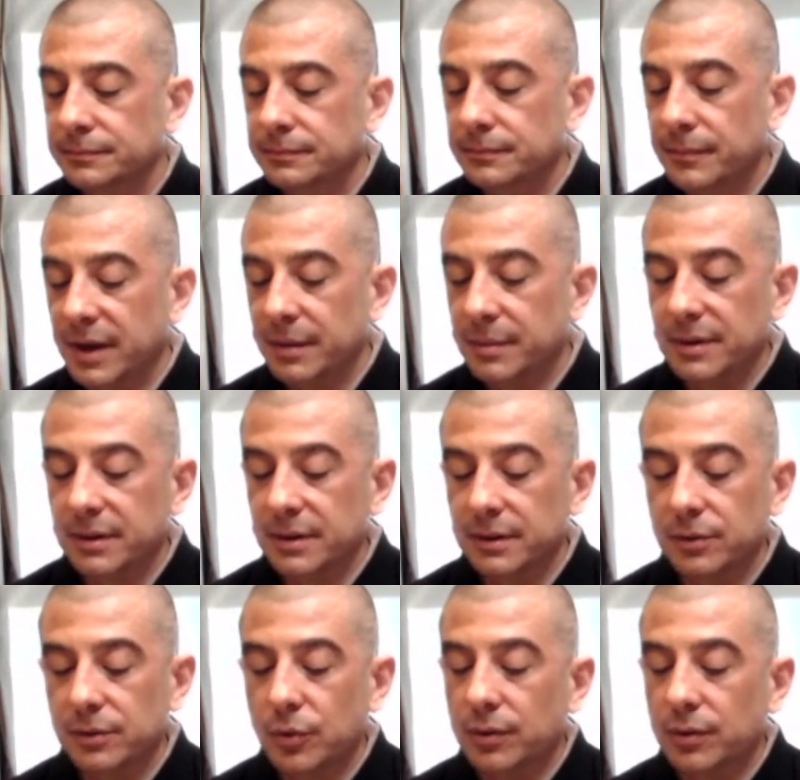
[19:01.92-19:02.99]
Maybe a
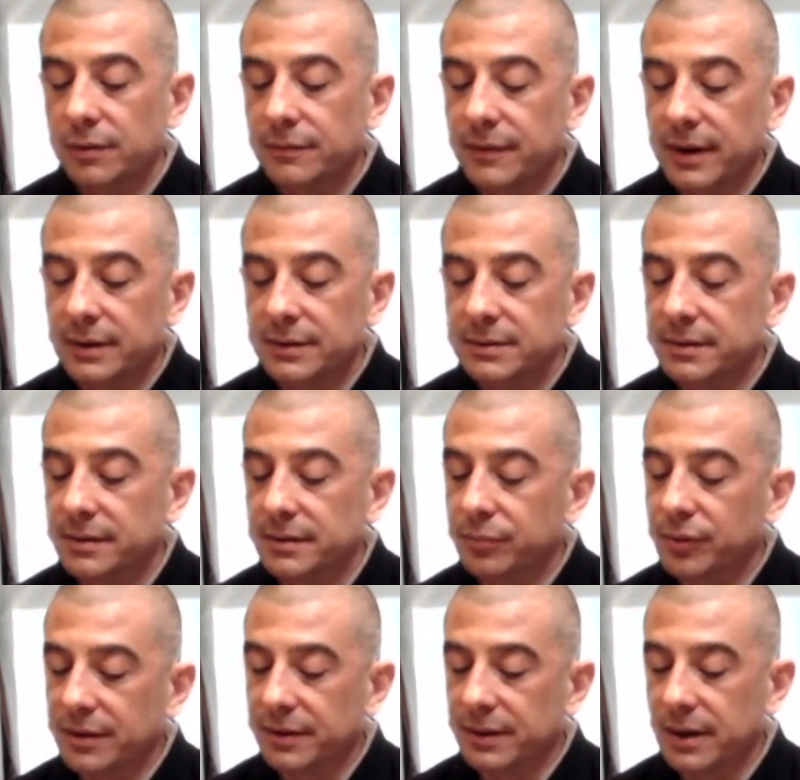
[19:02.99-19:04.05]
little more advanced than
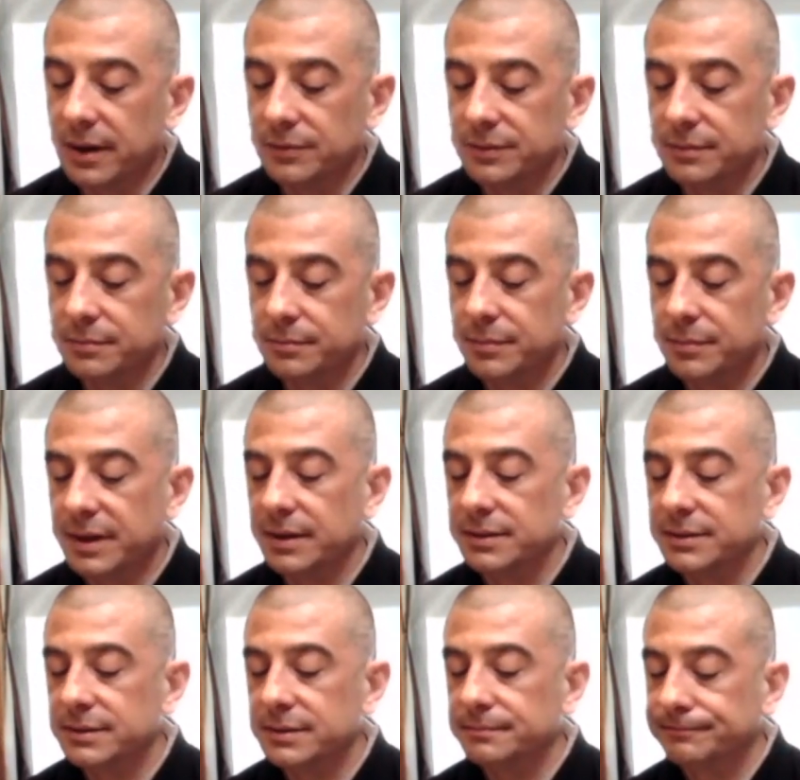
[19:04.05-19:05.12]
breath counting,
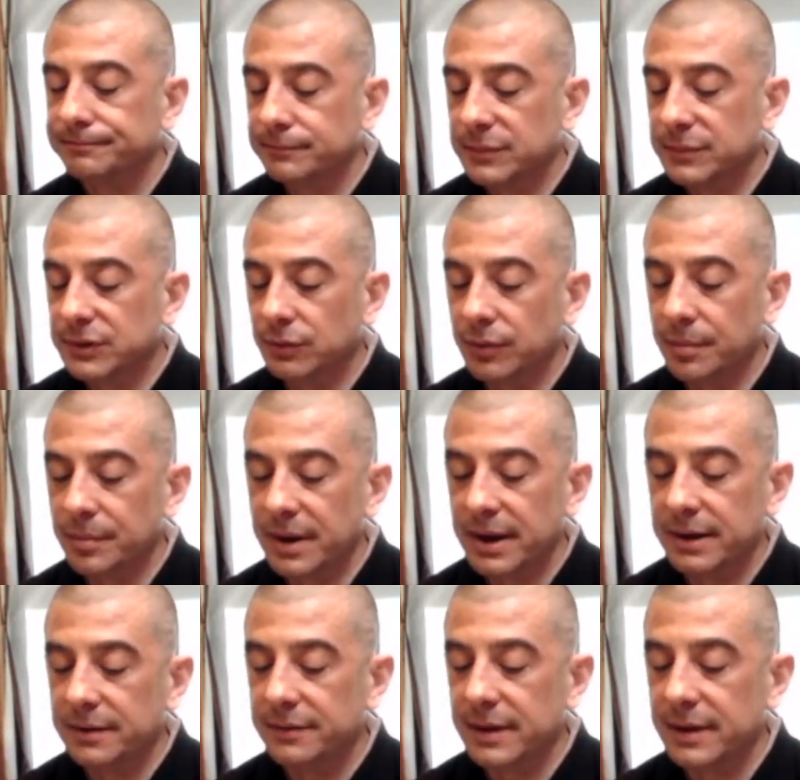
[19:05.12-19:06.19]
because to
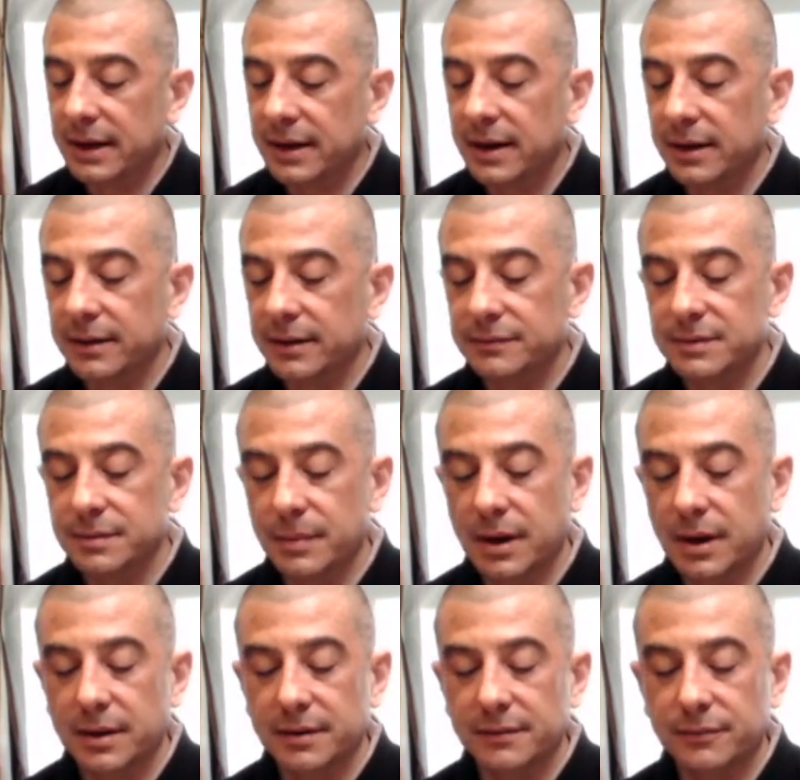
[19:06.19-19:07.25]
remain in that kind of
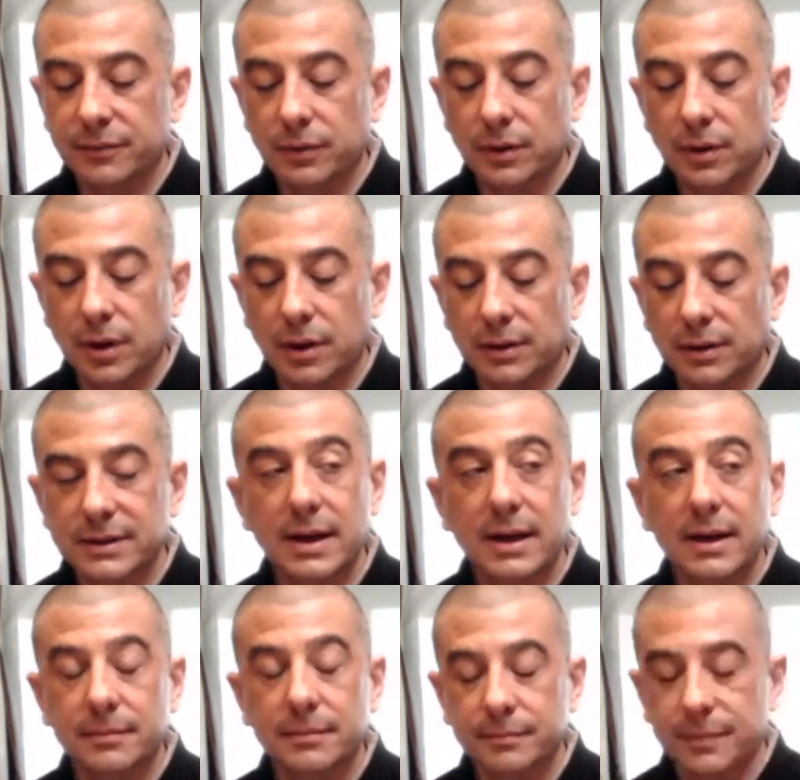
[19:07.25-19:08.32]
samadhi for a long
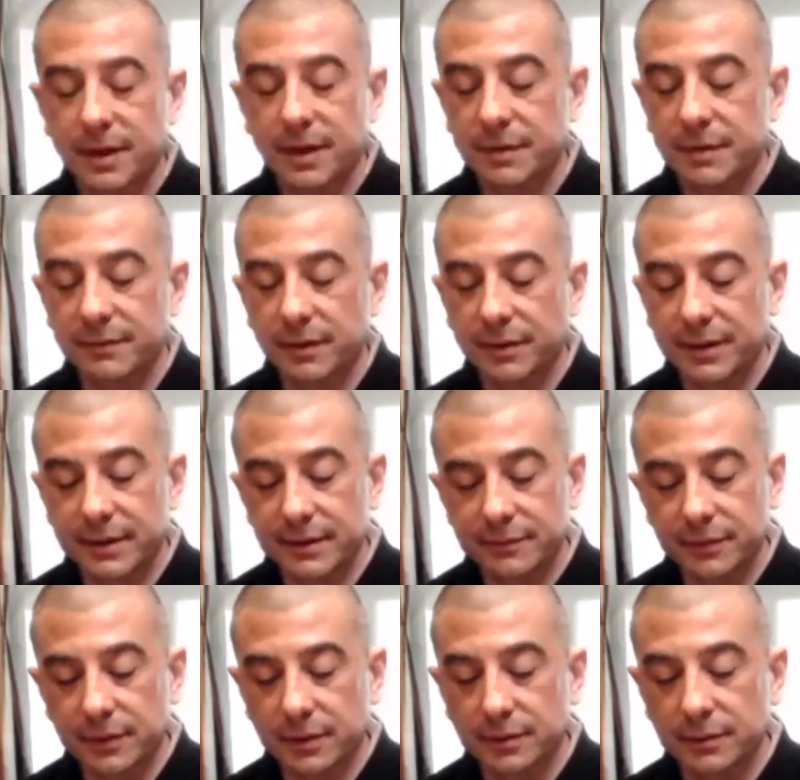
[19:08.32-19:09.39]
time can be very
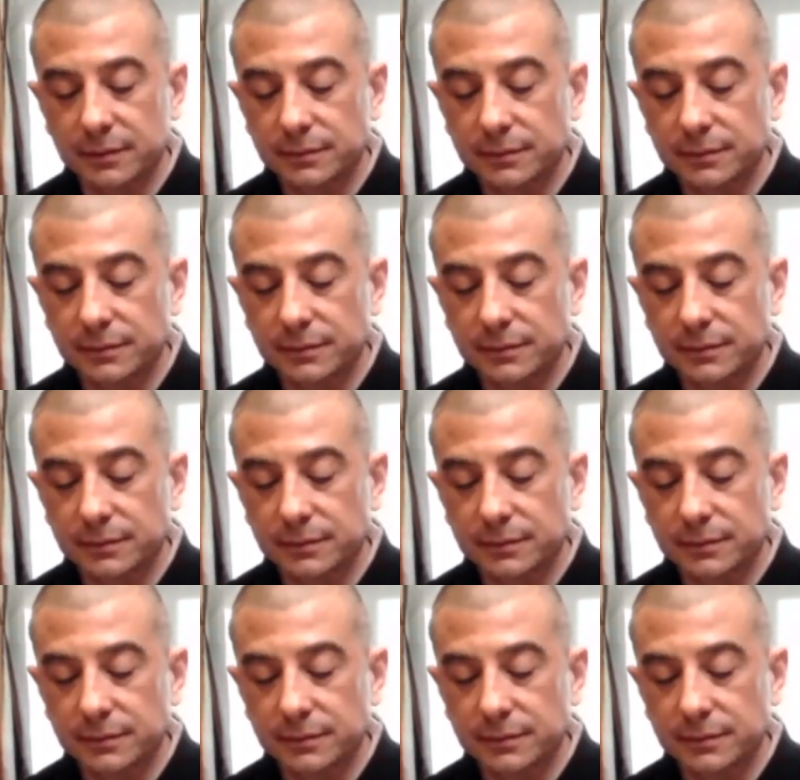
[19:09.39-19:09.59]
difficult.